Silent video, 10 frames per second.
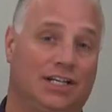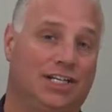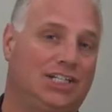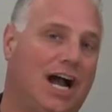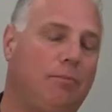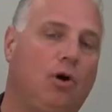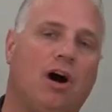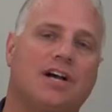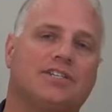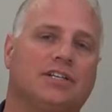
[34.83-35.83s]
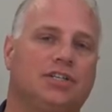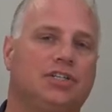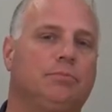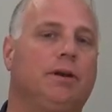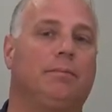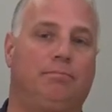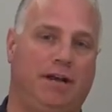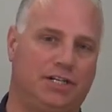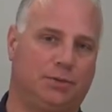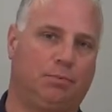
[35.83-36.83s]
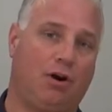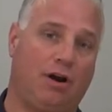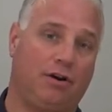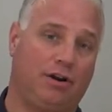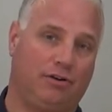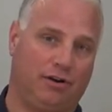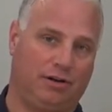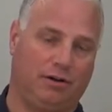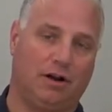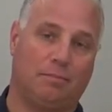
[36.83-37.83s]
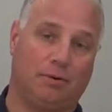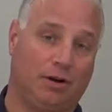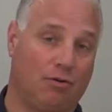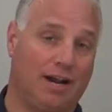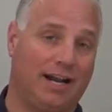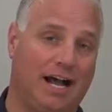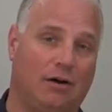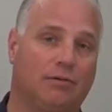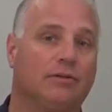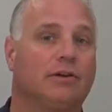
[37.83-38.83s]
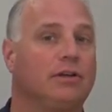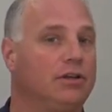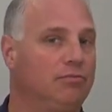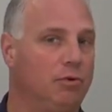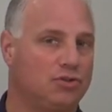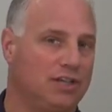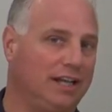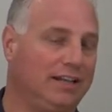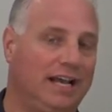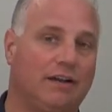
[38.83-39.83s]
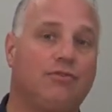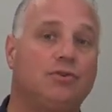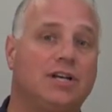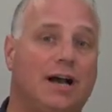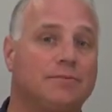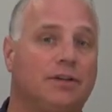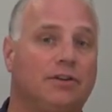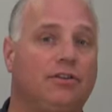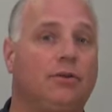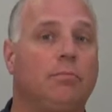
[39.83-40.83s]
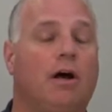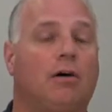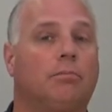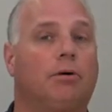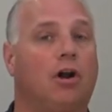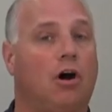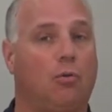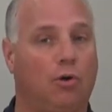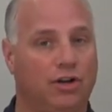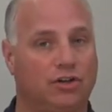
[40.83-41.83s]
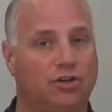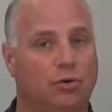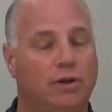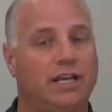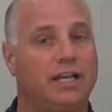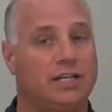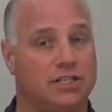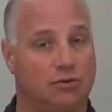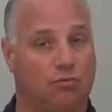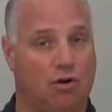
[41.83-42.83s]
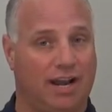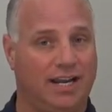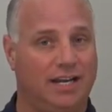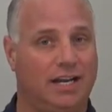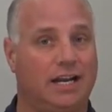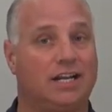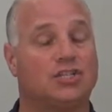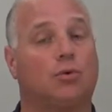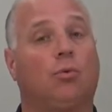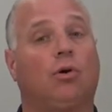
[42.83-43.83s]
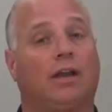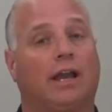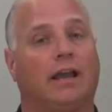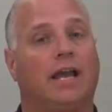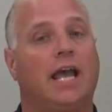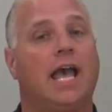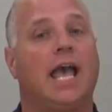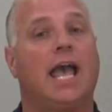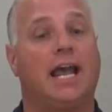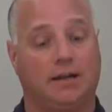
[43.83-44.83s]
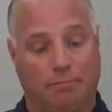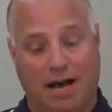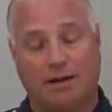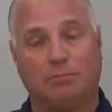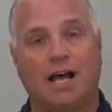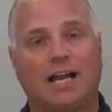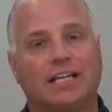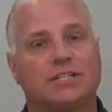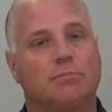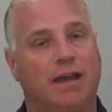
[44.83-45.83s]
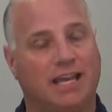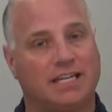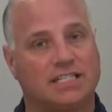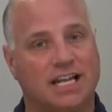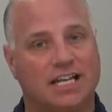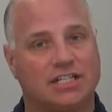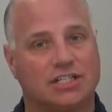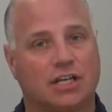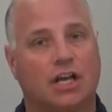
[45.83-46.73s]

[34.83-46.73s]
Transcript: Job costing should be a major priority in your company right now. You've most likely got a few jobs underneath your belt, but what you're doing, is it right and is it working? And the bottom line, is it making sense?